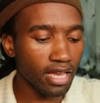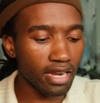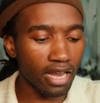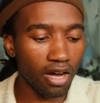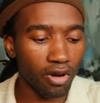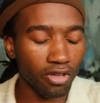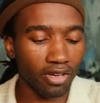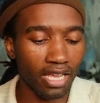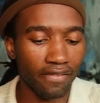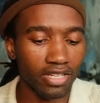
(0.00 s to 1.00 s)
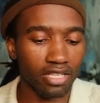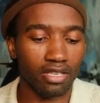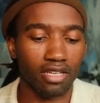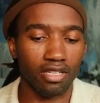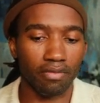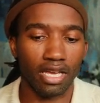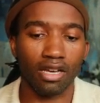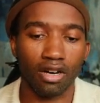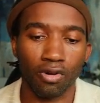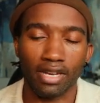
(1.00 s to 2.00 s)
Now you can have a decision
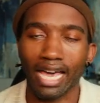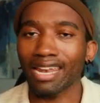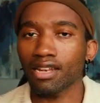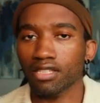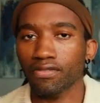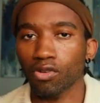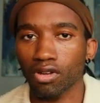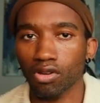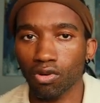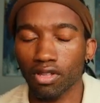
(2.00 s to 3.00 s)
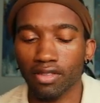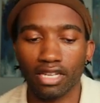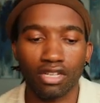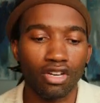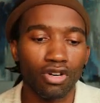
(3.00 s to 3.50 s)
maker or an analyst, if you want to call it that,